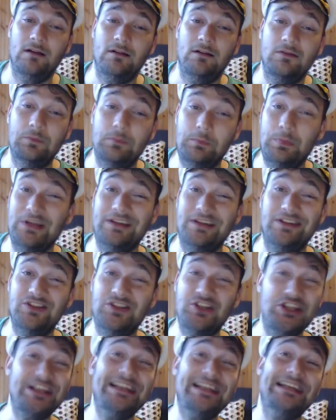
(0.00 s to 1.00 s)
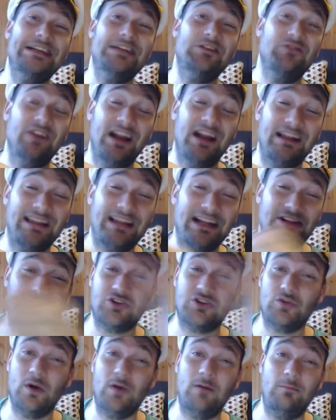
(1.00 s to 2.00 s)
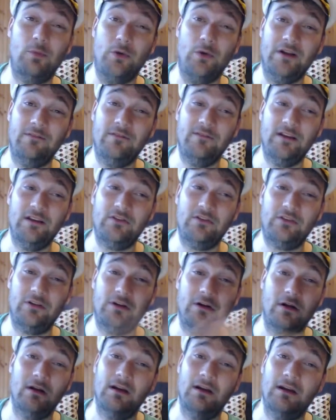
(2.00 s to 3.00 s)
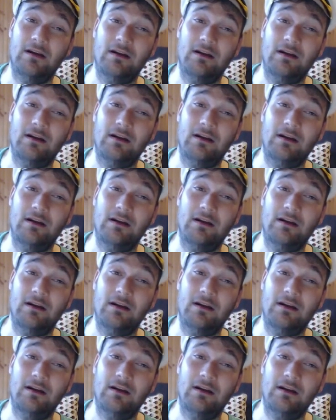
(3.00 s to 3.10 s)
Big G, right? That's your 12-point finisher.